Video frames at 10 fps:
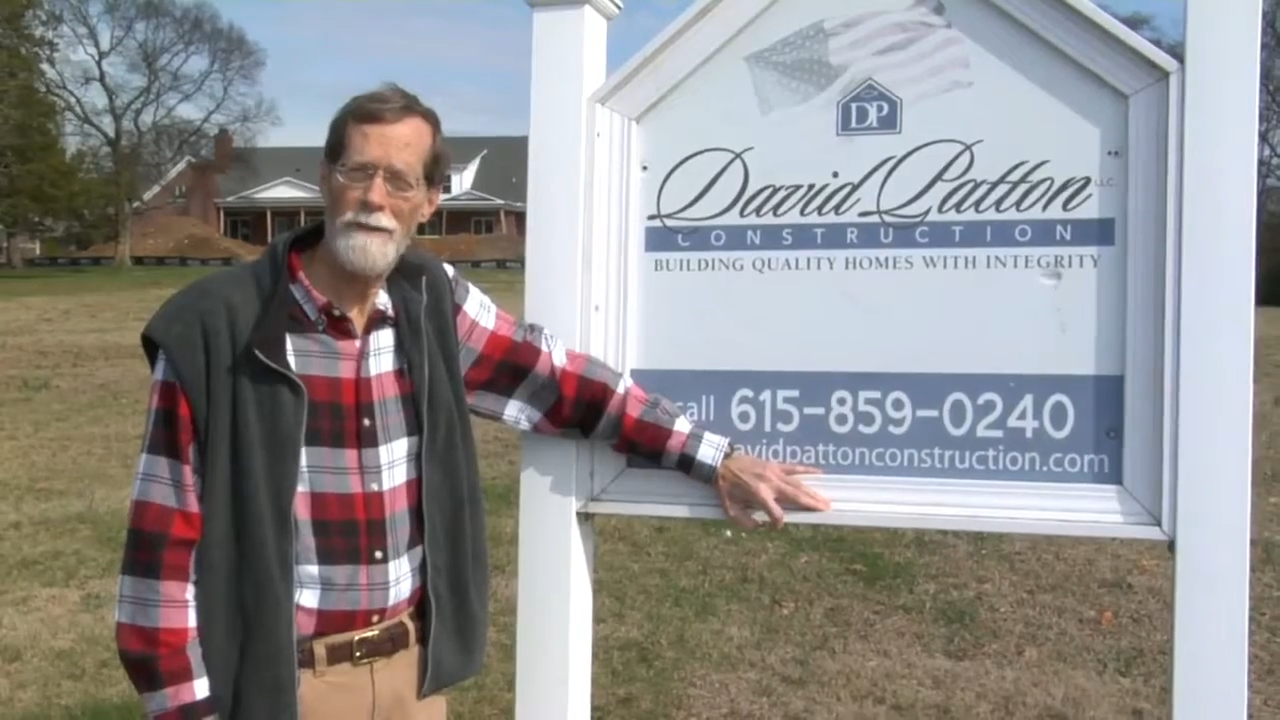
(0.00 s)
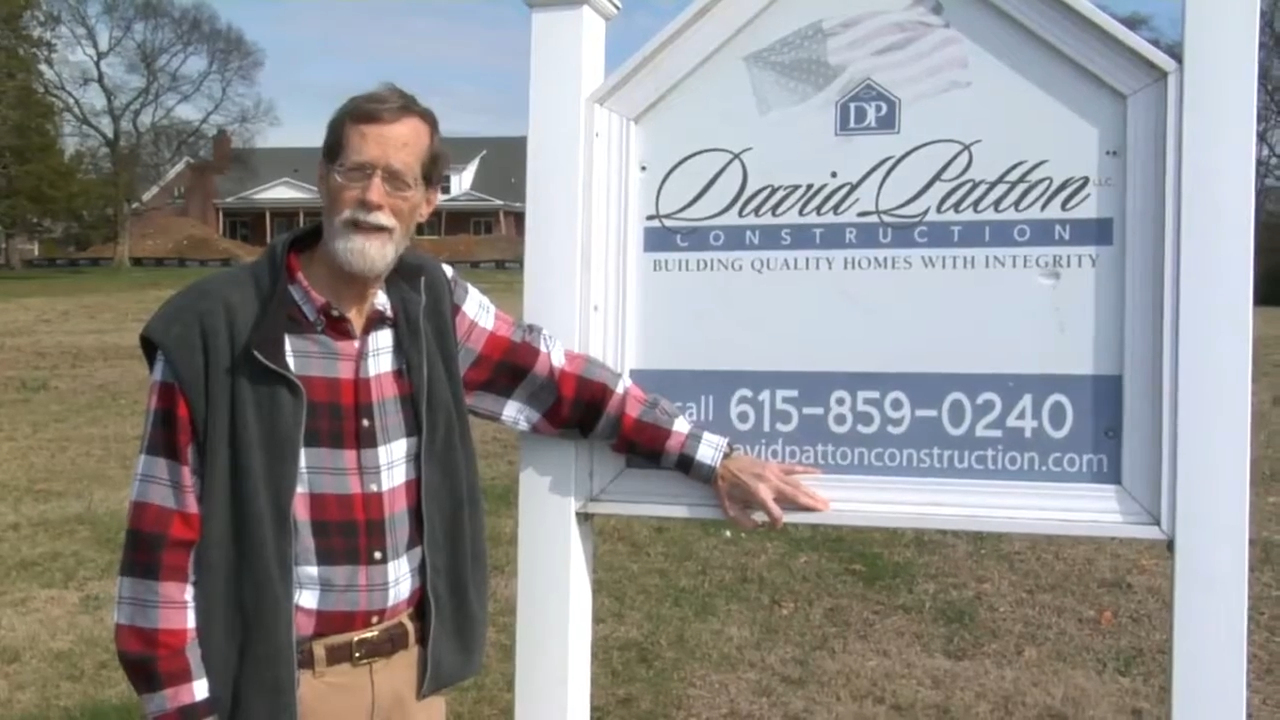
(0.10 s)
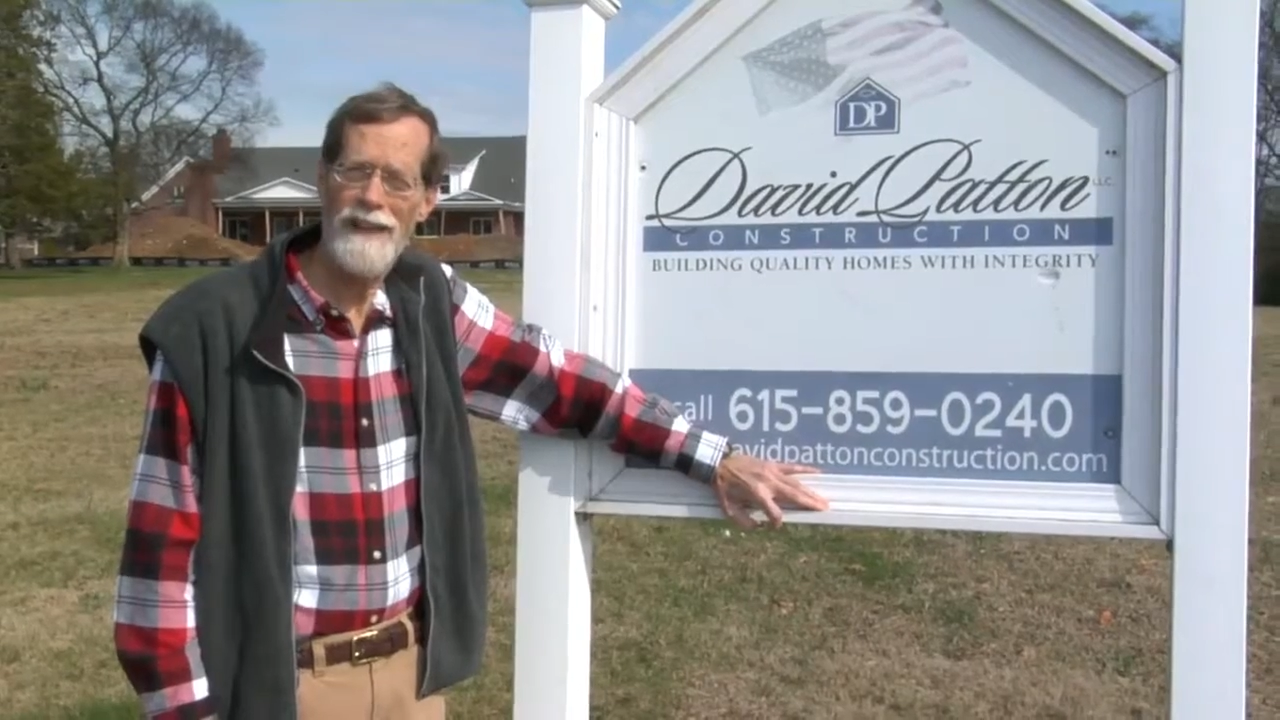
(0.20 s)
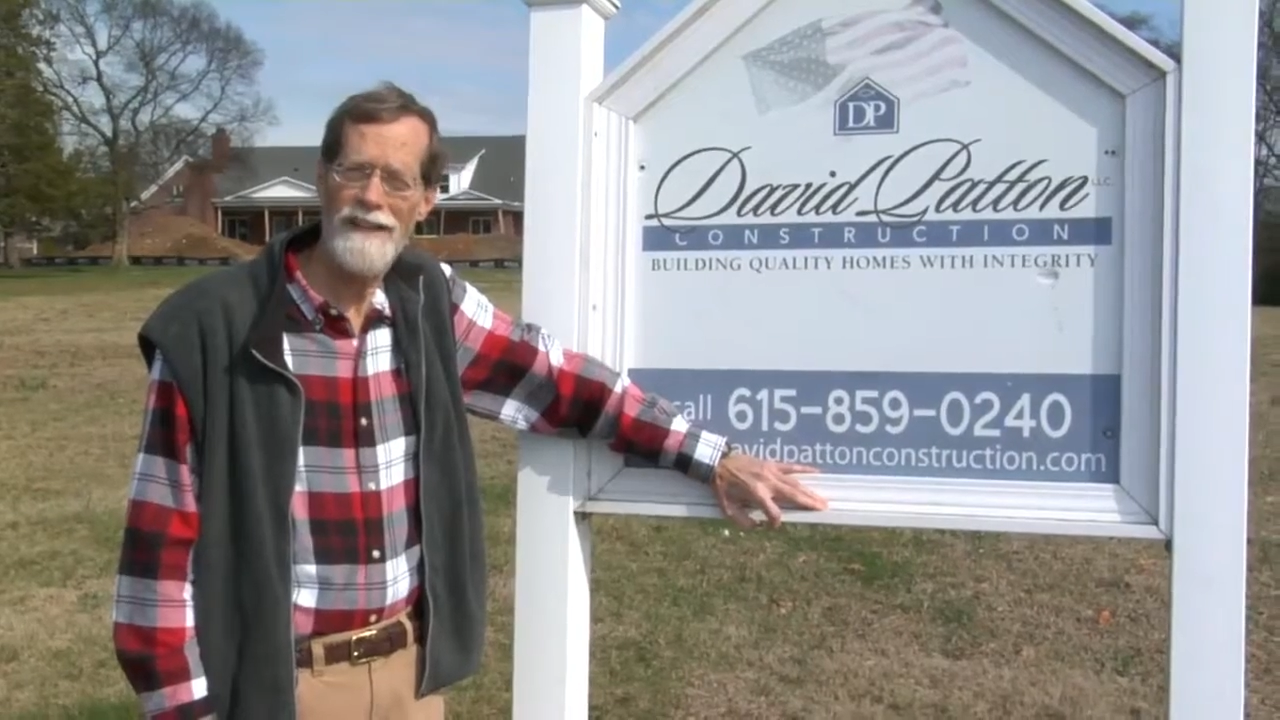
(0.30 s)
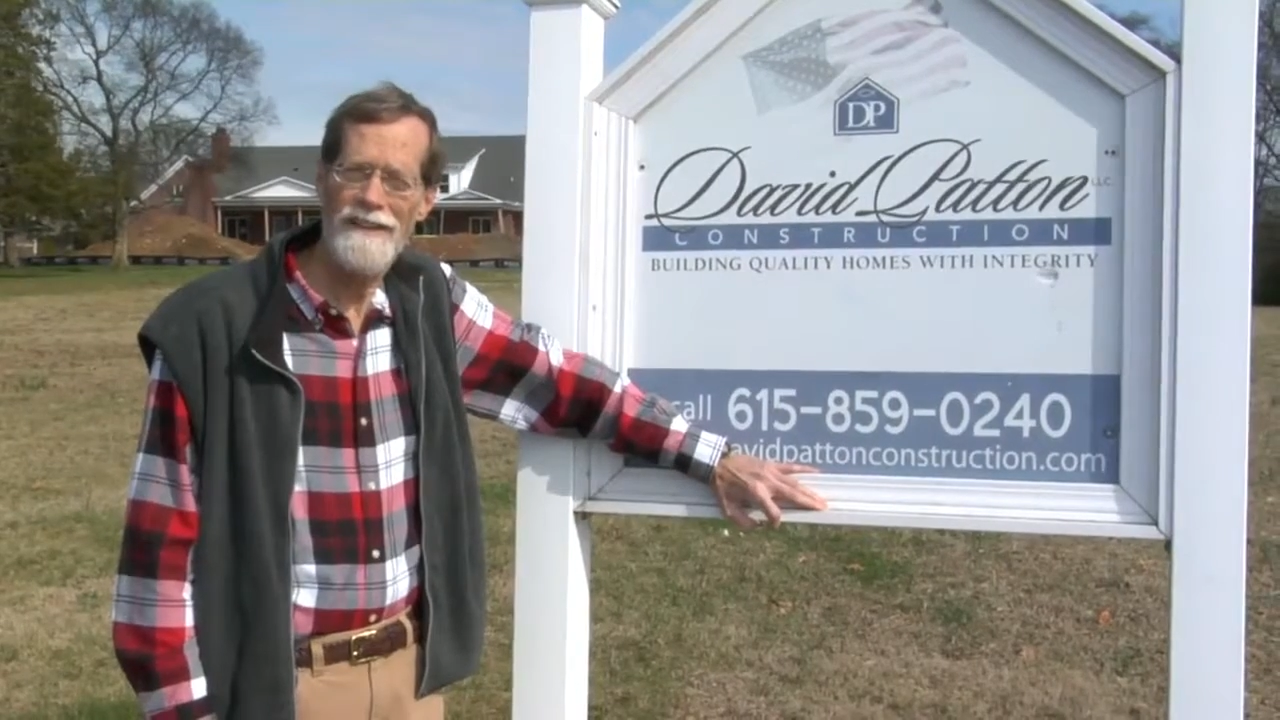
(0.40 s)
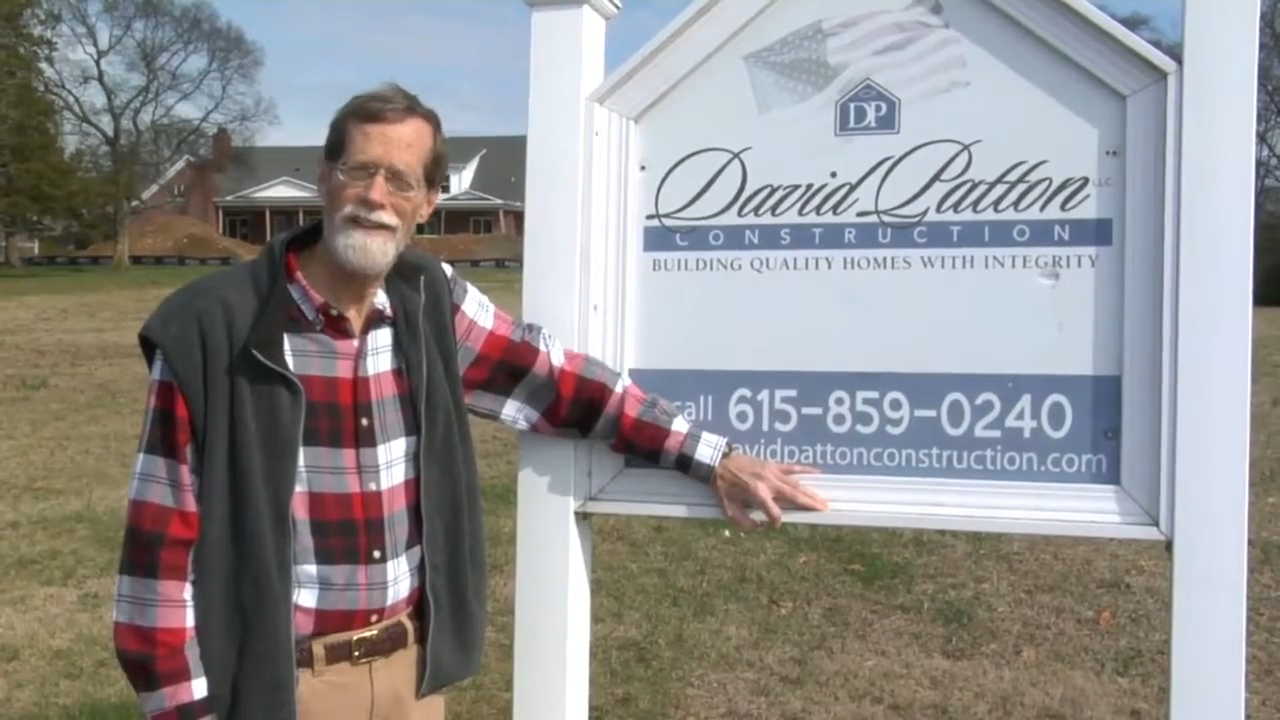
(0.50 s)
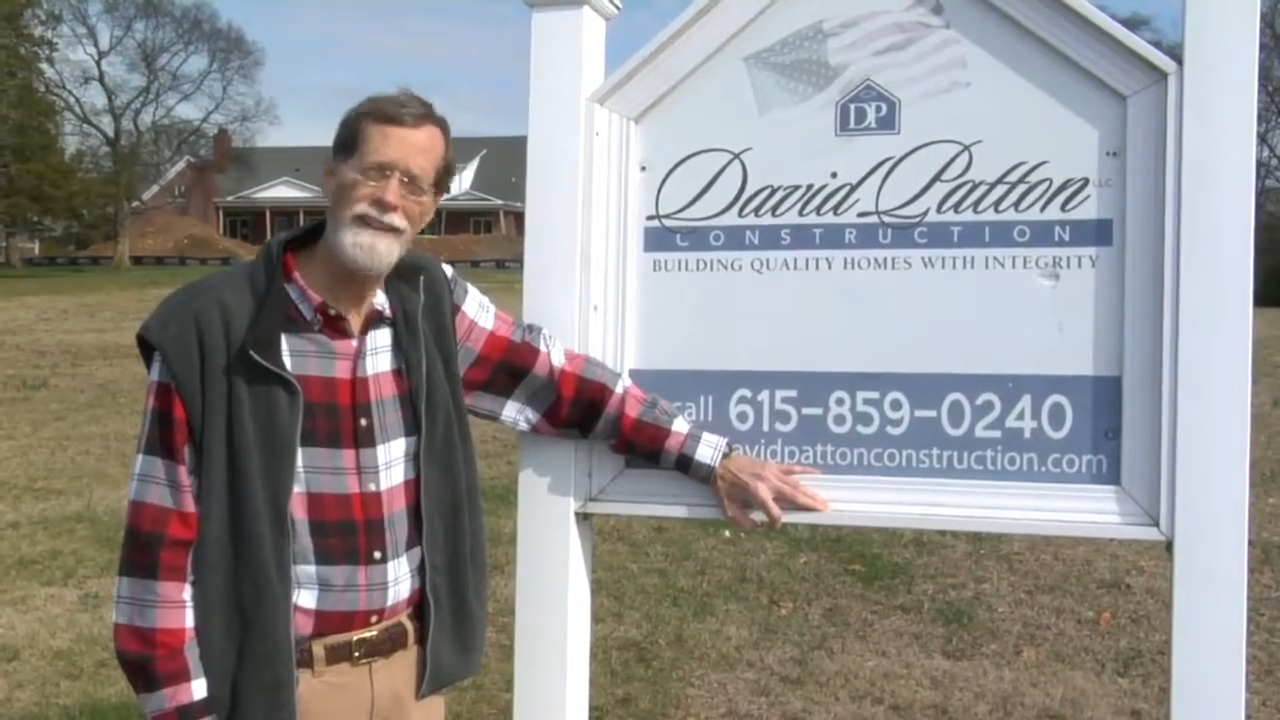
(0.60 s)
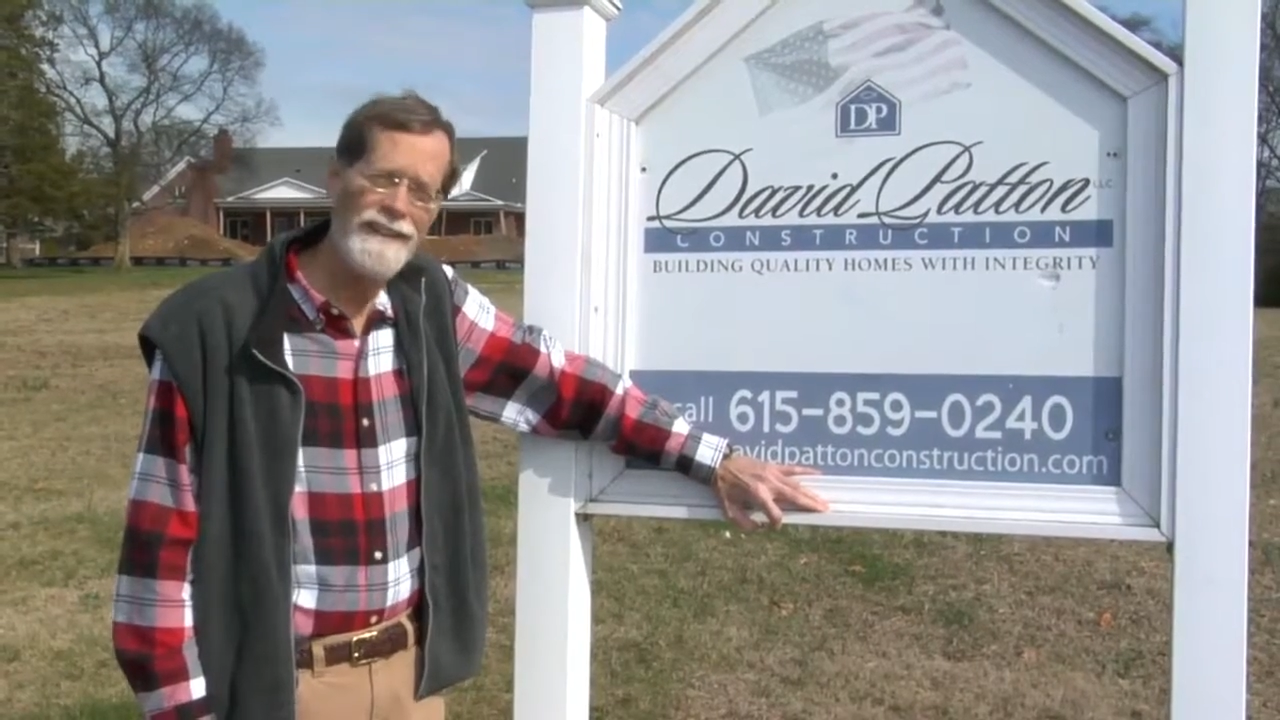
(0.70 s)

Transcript: bit later.